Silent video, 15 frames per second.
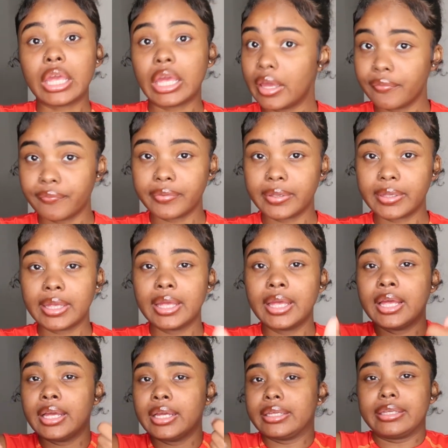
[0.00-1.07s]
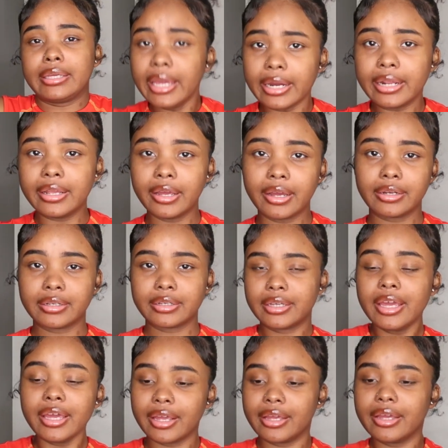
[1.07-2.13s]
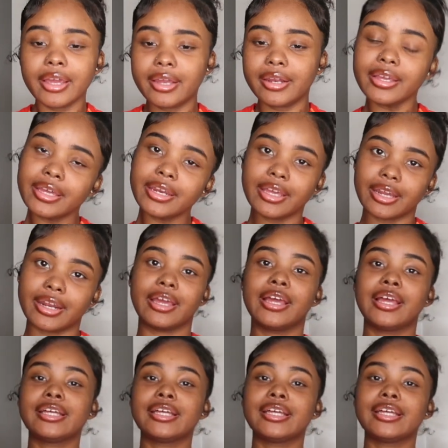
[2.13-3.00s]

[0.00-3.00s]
F Get it, y'all. Get it. Get it. Get it. Get it.